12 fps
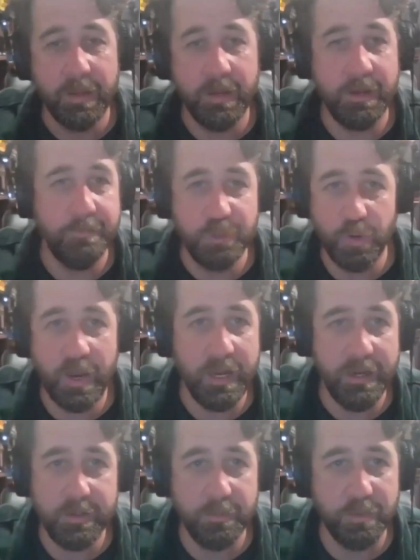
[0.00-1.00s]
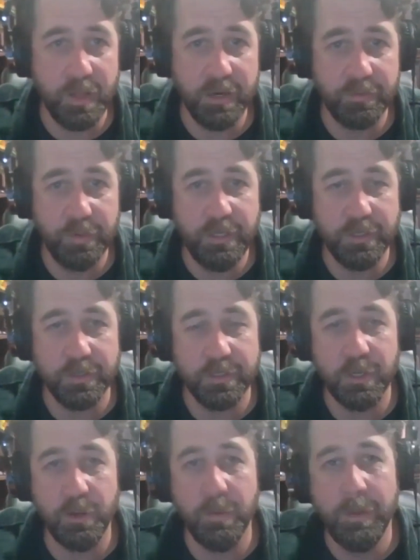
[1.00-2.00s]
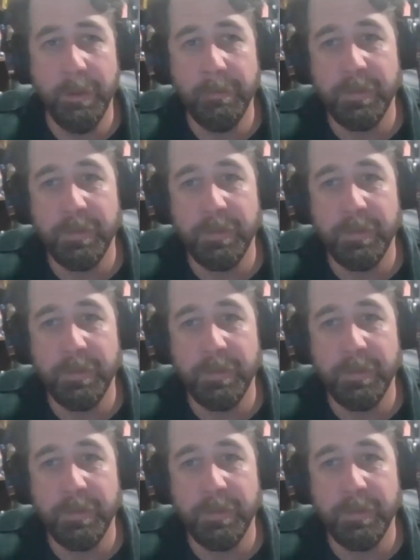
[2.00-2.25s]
um, drained the blood of creatures. So